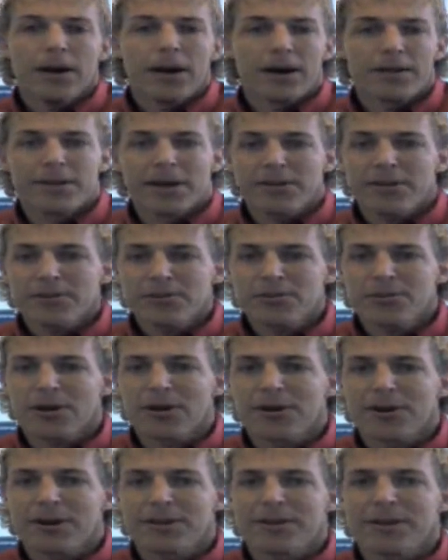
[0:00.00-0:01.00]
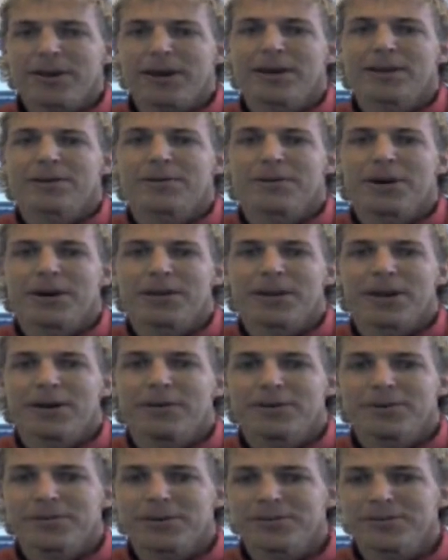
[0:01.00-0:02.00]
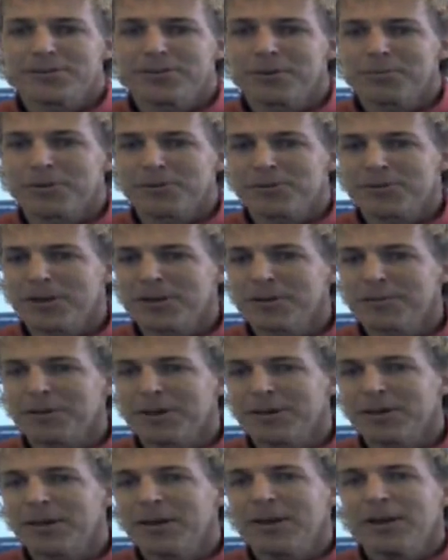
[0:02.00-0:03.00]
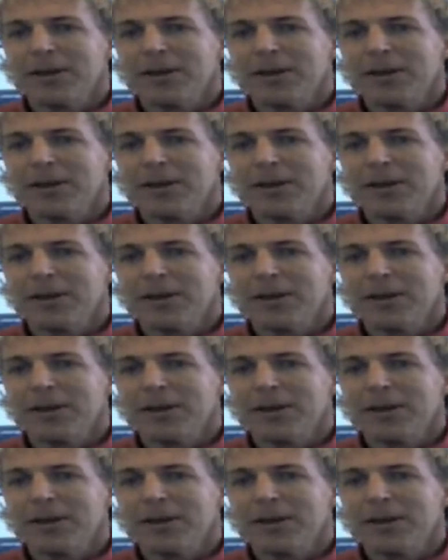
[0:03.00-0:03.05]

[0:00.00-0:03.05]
Another strong indicator right now is consumer sentiment.